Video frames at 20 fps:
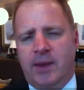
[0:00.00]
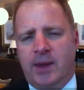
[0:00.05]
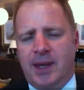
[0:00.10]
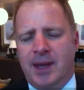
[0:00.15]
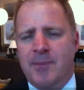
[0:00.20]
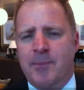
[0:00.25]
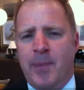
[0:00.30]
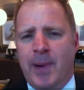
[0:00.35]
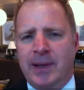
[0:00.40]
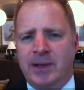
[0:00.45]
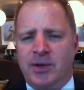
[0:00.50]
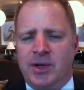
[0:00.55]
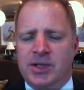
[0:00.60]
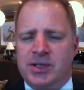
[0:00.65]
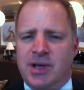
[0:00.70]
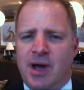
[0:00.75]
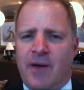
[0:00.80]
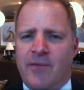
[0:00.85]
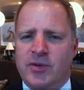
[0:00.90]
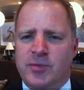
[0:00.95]
The impact on the
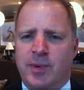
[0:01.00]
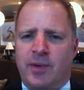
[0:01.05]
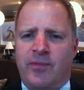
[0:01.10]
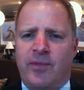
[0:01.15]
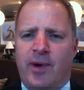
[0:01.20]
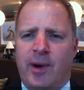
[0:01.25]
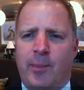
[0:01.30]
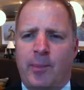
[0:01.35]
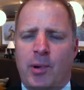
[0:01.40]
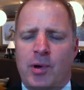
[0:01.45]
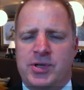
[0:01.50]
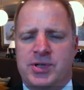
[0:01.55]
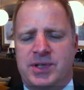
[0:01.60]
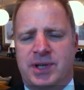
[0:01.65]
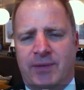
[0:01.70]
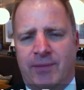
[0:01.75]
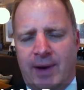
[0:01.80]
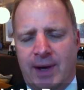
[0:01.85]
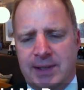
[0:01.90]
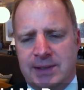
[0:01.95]
staff has been very
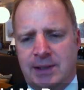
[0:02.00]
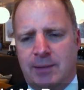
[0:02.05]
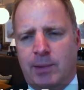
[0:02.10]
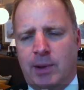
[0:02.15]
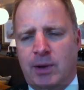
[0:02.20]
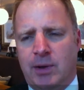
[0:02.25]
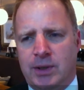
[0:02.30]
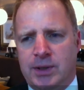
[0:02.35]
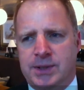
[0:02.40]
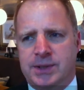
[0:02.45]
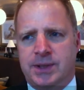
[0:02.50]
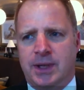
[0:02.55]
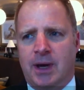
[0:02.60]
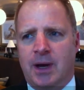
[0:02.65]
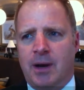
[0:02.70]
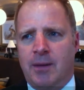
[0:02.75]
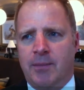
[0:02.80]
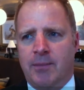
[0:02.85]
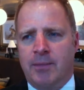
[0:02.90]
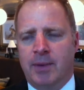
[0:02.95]
positive, actually, because
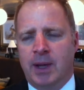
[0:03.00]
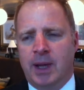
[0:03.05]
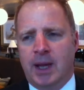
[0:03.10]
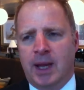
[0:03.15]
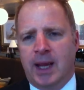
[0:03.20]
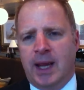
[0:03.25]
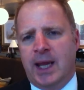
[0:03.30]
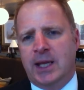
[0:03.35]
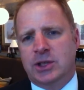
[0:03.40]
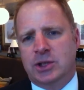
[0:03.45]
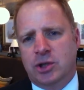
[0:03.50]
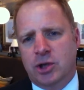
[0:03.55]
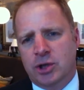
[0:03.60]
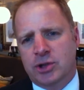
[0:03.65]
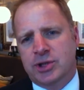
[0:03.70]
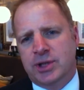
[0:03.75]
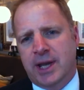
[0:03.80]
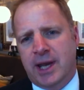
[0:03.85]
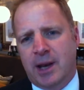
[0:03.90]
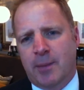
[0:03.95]
it's
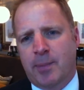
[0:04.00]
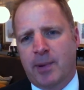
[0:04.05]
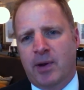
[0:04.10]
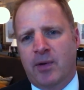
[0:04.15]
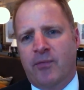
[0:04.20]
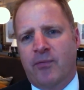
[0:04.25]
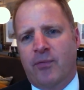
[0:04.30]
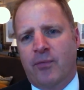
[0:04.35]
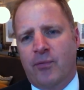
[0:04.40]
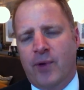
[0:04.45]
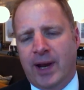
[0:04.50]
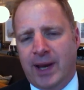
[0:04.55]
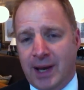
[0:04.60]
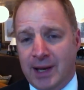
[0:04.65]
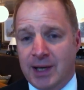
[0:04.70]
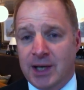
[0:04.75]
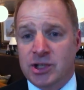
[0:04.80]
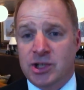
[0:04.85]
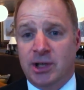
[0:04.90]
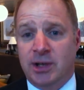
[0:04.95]
good to get a bit of
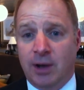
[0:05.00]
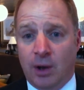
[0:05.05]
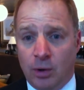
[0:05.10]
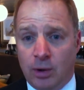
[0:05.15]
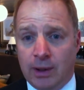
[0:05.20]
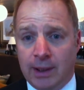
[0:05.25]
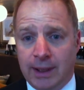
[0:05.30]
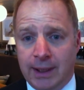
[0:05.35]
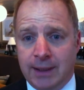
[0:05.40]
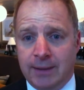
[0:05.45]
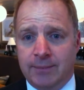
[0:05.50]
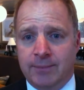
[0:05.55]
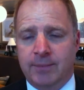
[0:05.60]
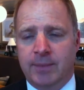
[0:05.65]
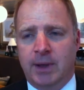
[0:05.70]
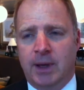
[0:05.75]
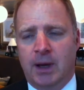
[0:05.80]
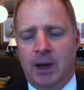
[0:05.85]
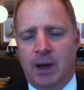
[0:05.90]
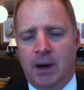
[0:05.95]
recognition locally.
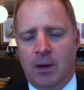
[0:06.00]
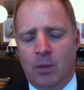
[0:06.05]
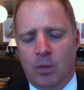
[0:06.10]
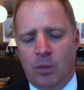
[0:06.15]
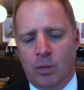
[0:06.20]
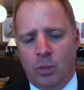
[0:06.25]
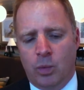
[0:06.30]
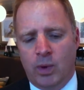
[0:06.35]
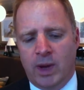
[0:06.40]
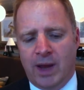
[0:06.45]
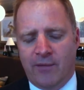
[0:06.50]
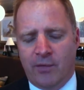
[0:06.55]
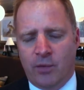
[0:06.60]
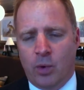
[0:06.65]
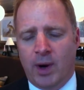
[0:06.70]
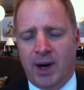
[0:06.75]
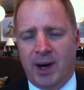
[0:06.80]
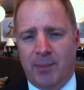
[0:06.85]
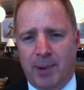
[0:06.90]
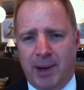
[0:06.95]
We have
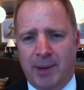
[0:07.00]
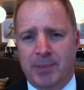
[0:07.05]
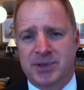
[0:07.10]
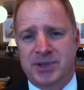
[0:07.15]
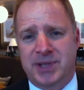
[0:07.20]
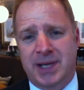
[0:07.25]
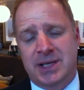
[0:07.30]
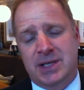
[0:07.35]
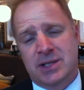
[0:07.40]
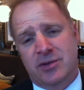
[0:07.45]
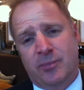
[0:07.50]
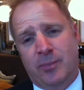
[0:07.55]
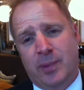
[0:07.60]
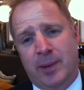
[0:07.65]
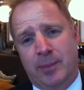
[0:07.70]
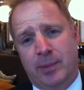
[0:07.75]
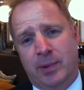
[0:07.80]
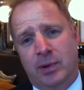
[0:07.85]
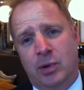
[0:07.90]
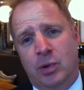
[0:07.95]
quite a big percentage of
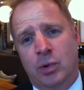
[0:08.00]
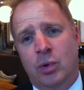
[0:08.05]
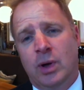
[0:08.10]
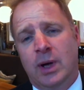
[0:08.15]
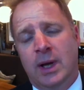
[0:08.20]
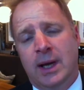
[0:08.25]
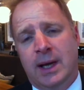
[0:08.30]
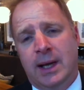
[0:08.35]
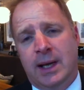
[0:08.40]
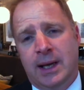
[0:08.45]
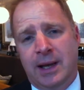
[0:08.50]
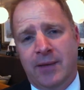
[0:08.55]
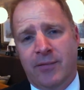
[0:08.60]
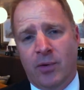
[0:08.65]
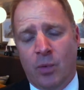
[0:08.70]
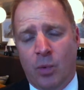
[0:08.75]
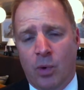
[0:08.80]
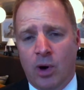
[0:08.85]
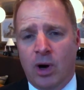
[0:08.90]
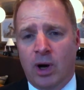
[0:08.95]
people who live
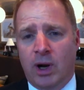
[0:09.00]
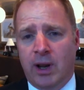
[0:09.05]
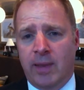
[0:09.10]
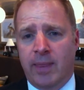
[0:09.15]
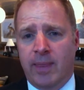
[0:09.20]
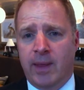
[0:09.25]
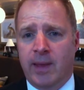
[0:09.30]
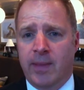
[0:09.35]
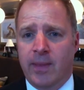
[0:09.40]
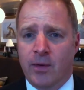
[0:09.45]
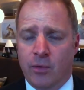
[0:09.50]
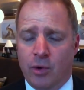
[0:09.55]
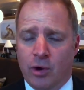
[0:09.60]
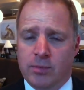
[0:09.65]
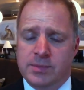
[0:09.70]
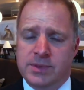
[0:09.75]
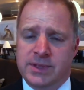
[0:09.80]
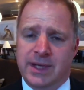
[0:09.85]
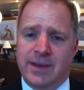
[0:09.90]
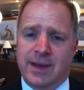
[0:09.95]
and work in the
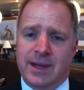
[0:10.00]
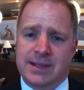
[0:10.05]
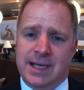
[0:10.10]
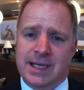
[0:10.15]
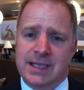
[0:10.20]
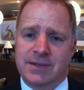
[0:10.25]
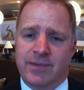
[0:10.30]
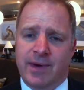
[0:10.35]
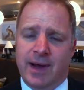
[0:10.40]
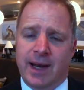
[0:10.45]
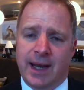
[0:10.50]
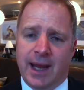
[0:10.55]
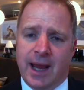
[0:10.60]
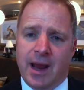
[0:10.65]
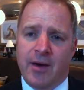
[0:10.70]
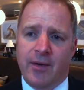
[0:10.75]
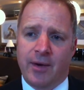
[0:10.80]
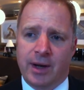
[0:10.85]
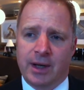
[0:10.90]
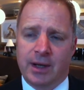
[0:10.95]
Romsey and the Test Valley
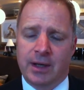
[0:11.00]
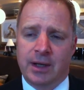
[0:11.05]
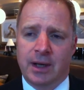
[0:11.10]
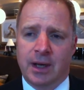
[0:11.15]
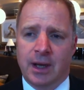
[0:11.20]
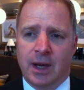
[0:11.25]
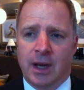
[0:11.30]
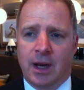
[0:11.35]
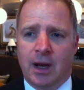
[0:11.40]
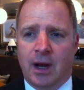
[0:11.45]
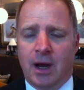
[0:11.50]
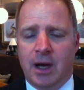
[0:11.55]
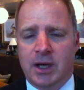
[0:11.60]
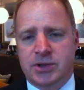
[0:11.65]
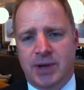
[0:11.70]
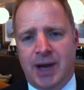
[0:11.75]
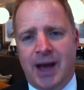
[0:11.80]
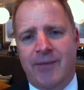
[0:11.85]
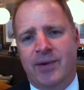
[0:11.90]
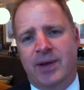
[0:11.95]
area.
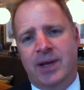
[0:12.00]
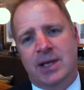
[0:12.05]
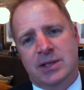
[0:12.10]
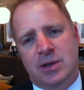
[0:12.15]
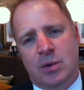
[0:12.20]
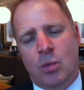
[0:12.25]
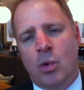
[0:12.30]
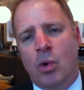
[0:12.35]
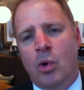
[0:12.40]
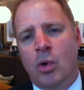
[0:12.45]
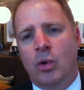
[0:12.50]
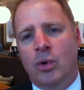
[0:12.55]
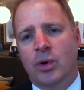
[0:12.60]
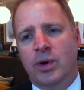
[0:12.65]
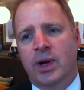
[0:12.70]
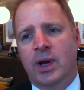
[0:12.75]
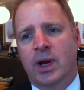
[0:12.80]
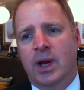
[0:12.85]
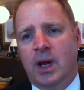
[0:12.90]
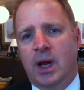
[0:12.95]
So having this
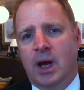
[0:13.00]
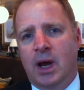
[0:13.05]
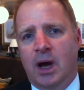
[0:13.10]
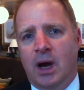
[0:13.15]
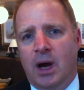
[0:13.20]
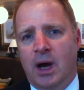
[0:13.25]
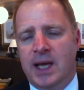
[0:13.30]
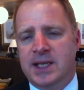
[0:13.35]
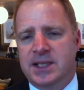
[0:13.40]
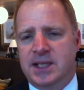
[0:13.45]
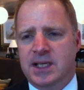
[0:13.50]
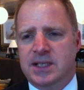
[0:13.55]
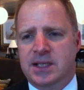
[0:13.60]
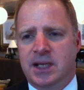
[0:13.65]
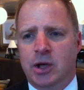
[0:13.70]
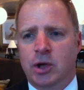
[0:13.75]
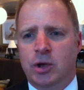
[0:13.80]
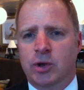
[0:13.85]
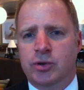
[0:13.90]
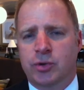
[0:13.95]
award is a
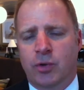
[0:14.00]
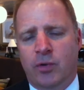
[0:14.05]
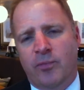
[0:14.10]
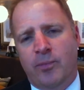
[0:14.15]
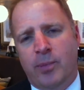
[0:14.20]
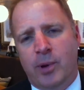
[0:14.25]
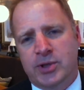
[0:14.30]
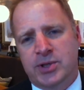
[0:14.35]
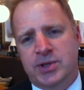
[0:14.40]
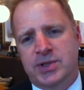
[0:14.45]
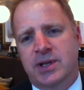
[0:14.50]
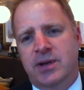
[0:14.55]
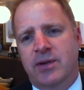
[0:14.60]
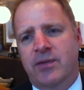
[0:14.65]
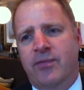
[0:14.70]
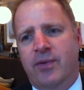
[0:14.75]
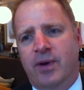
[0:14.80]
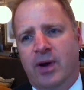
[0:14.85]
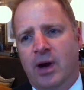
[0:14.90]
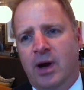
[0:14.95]
good sort of
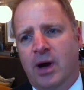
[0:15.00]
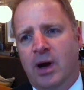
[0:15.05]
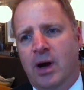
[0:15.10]
positive